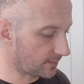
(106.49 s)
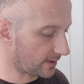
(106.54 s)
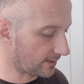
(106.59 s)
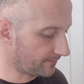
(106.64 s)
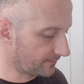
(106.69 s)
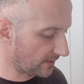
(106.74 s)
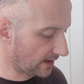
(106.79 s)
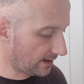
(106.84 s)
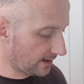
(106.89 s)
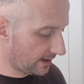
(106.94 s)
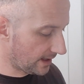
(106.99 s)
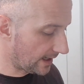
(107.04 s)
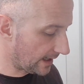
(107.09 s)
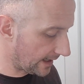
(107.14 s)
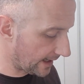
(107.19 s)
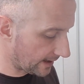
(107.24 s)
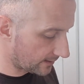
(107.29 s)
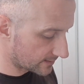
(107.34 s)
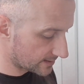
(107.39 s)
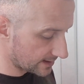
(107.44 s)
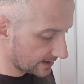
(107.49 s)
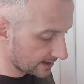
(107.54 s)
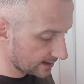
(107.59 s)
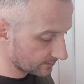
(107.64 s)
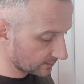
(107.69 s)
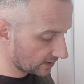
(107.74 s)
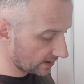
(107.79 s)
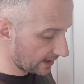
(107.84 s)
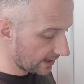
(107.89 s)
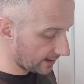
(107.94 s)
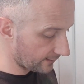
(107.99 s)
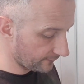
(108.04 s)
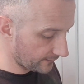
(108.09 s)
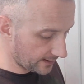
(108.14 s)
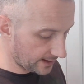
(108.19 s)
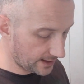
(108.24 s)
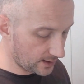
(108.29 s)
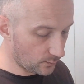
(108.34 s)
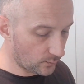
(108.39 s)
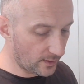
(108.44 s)
But anyhow, today I'm going to have
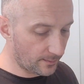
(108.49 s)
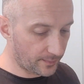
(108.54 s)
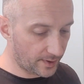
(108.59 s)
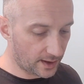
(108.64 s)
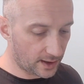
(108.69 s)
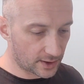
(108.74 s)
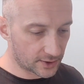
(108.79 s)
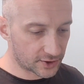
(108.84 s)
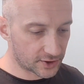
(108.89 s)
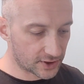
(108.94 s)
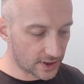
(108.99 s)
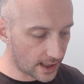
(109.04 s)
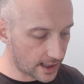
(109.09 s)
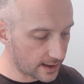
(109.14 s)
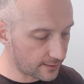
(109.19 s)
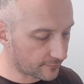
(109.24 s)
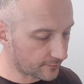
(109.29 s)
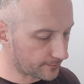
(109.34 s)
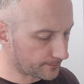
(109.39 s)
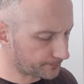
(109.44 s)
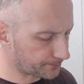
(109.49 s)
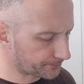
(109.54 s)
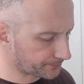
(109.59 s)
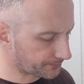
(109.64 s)
a one-pass shave,